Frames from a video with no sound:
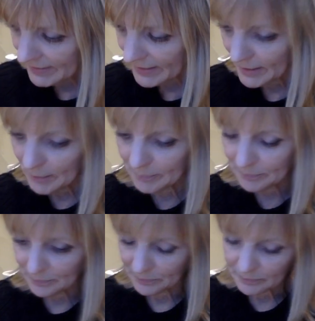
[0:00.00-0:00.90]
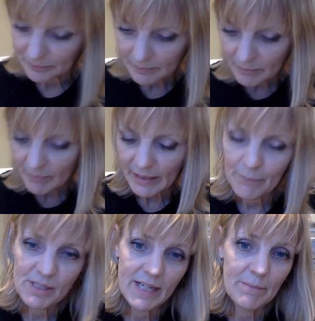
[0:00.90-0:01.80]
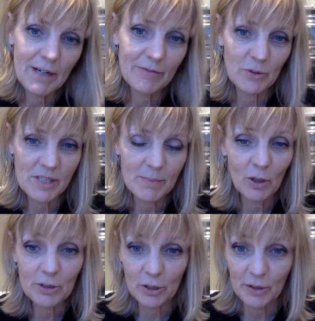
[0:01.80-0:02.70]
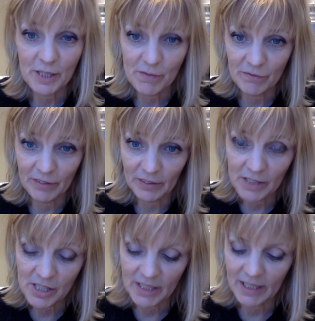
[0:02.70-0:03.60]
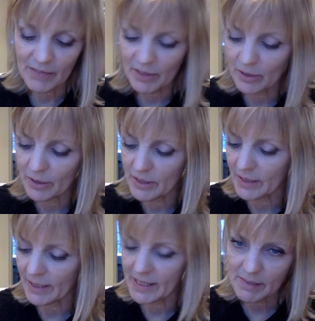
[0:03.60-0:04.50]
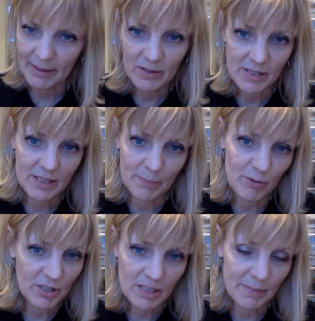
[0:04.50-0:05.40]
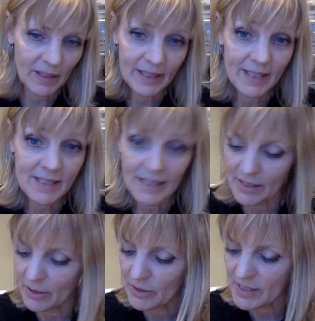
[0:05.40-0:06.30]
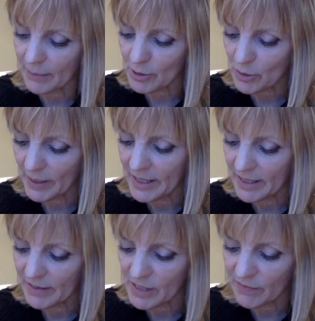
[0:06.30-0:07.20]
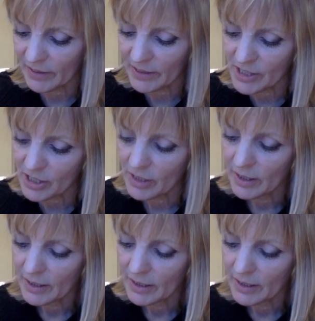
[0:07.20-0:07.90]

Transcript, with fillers: um, it was named after a small Turkish village and kind of the good and like smells is supposed to smell I guess like the goods that were traded in this village